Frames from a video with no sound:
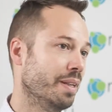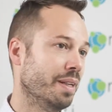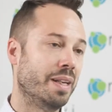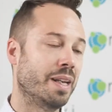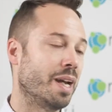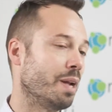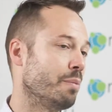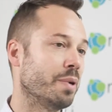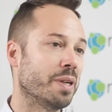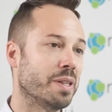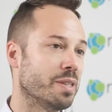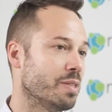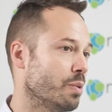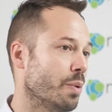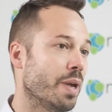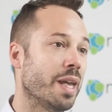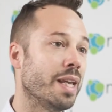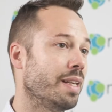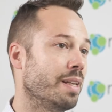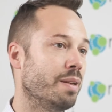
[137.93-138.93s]
months
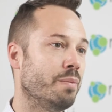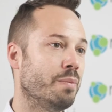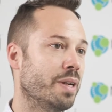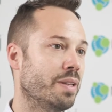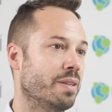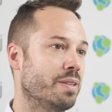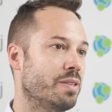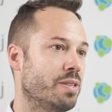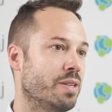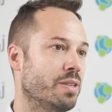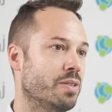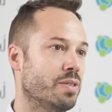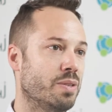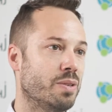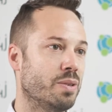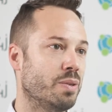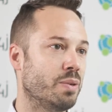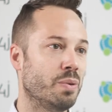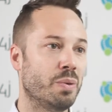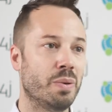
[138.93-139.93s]
to 18 months just
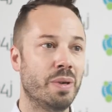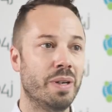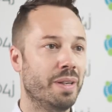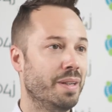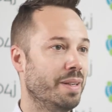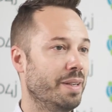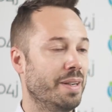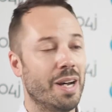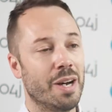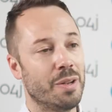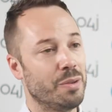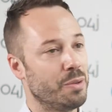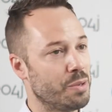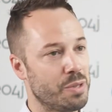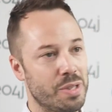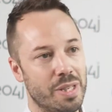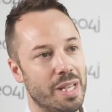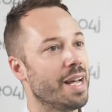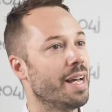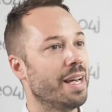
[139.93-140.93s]
to
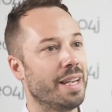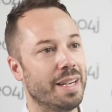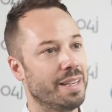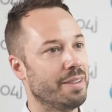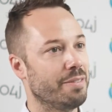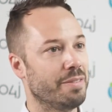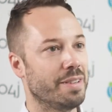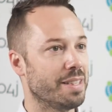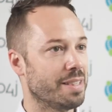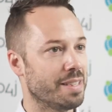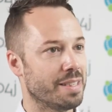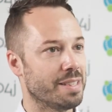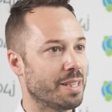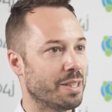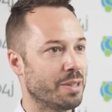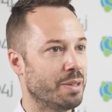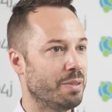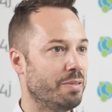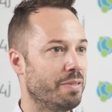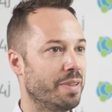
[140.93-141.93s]
understand if this is a
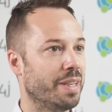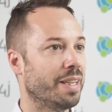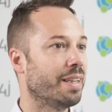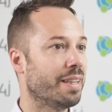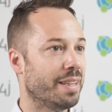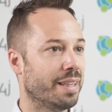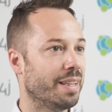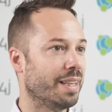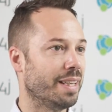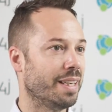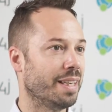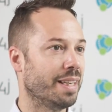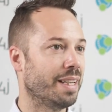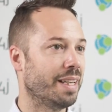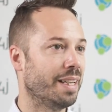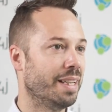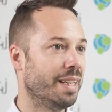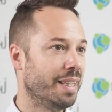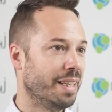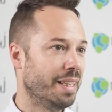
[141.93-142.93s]
good fit.
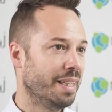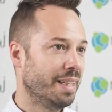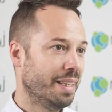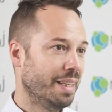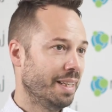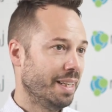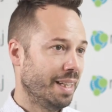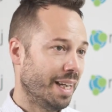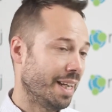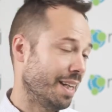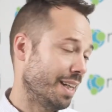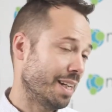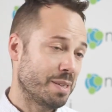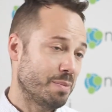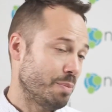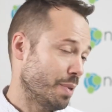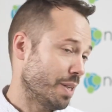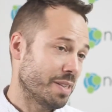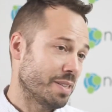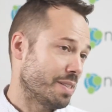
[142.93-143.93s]
And that's
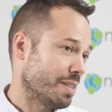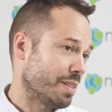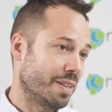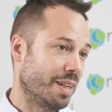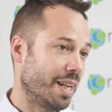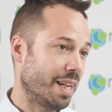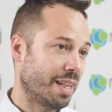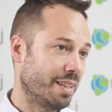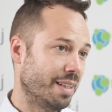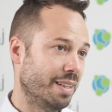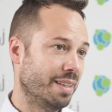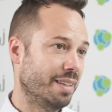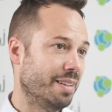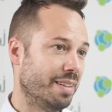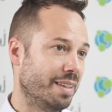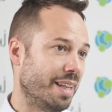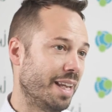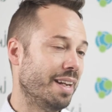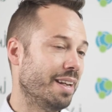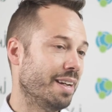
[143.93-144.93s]
because
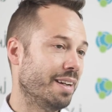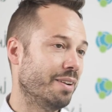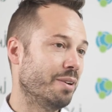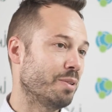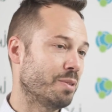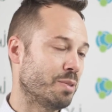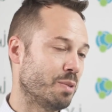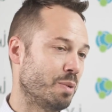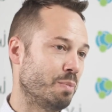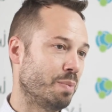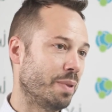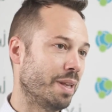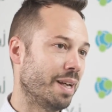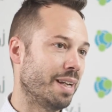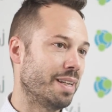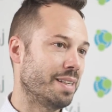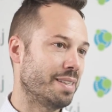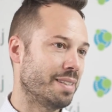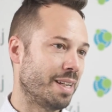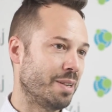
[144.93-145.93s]
connected data also
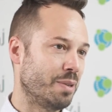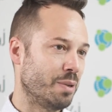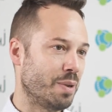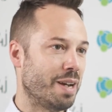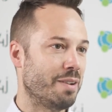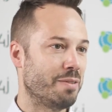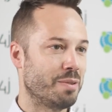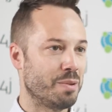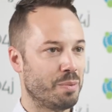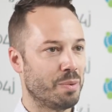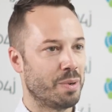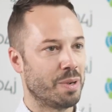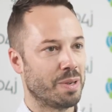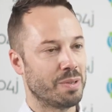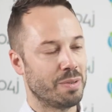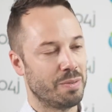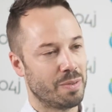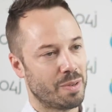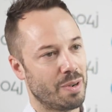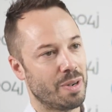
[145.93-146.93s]
implies that you have to work
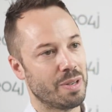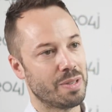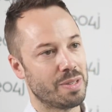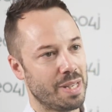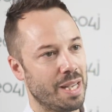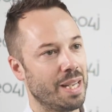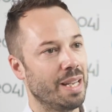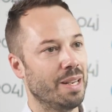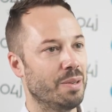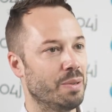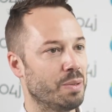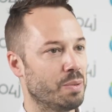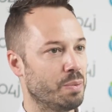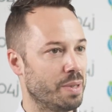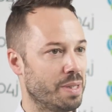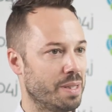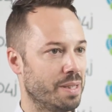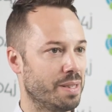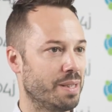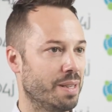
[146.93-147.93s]
sort of across silos,
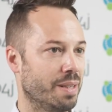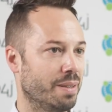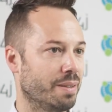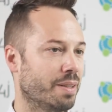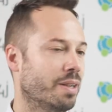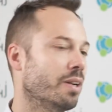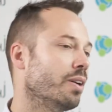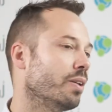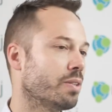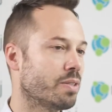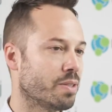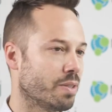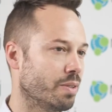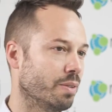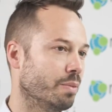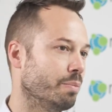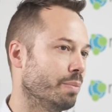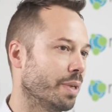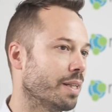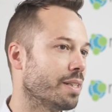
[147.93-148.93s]
which is a
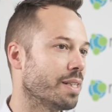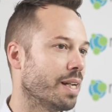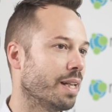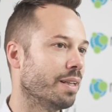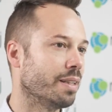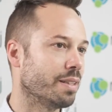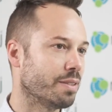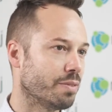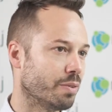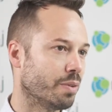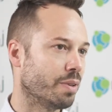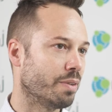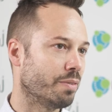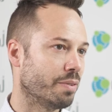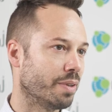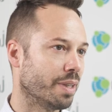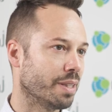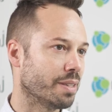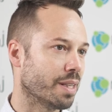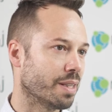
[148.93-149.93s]
cultural big challenge for
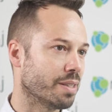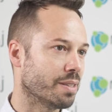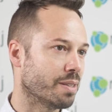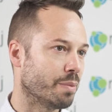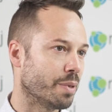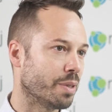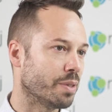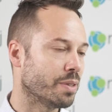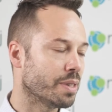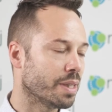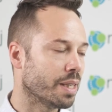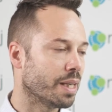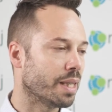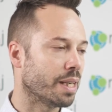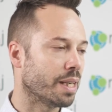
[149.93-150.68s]
these customers.